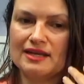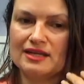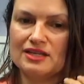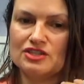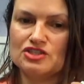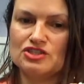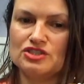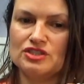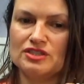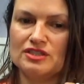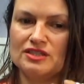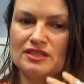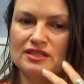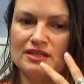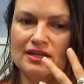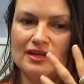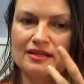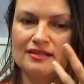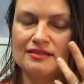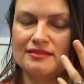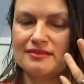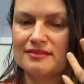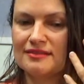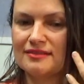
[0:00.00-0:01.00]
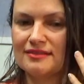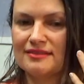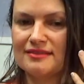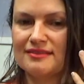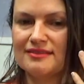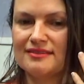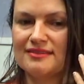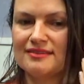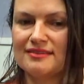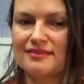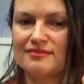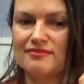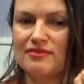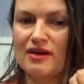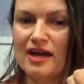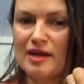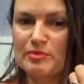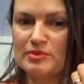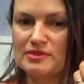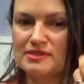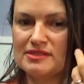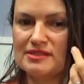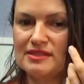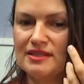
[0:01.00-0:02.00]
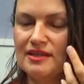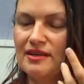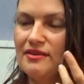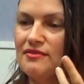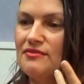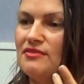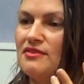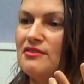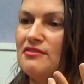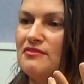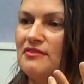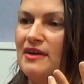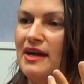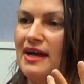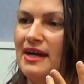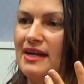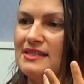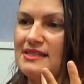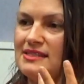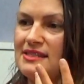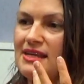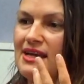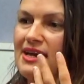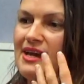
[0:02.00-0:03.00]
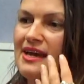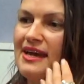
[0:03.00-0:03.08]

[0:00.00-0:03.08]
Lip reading: energy and the vibrancy of the face,